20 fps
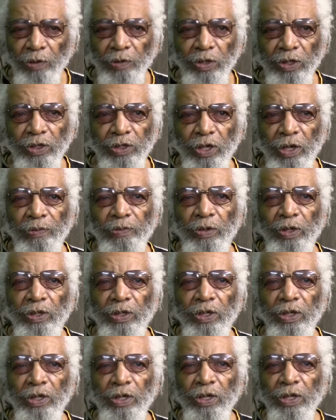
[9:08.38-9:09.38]

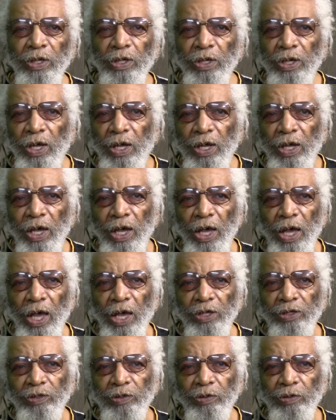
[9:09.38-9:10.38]
Tubman
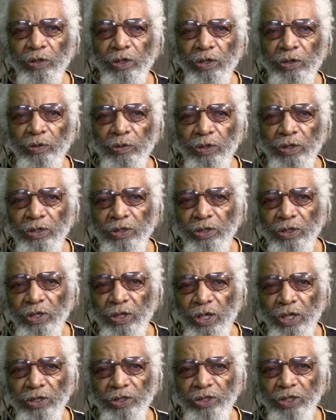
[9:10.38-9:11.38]
High School and Career
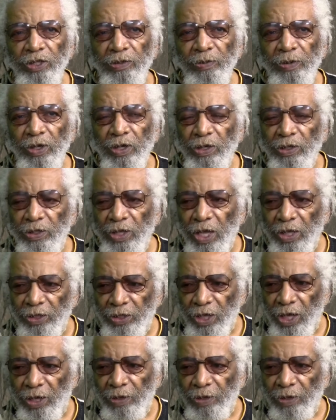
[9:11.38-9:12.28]
Center at gmail.com.